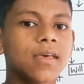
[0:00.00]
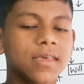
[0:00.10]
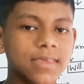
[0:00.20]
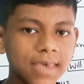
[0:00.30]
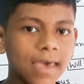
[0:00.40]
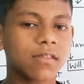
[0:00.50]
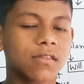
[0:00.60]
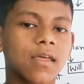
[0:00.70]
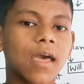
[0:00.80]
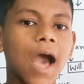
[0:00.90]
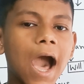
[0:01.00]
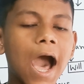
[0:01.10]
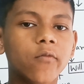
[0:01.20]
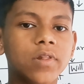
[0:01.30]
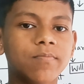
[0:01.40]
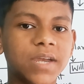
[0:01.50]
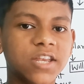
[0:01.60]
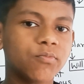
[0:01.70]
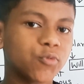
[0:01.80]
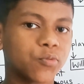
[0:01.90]
yes, I will meet
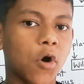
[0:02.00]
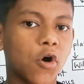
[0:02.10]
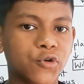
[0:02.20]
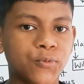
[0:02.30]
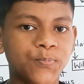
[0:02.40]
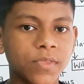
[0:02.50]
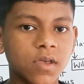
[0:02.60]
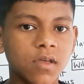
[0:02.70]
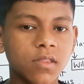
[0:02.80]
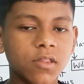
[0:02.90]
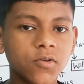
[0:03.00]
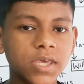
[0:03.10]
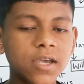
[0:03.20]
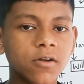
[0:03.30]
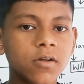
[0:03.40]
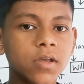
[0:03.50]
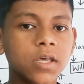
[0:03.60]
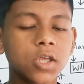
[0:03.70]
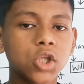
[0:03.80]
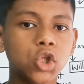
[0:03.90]
him tomorrow. So here
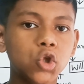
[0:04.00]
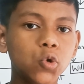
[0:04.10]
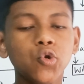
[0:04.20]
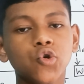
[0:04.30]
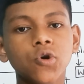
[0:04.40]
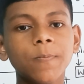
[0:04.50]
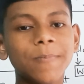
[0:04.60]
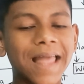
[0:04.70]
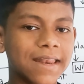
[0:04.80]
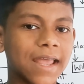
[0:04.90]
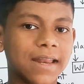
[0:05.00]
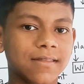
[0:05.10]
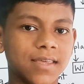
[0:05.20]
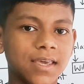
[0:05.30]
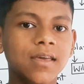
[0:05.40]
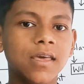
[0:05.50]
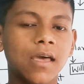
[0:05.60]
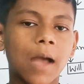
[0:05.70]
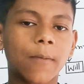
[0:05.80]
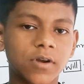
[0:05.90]
you don't plan anything
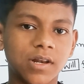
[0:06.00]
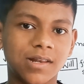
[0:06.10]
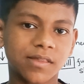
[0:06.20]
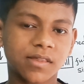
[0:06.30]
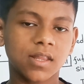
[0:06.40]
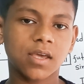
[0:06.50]
after listening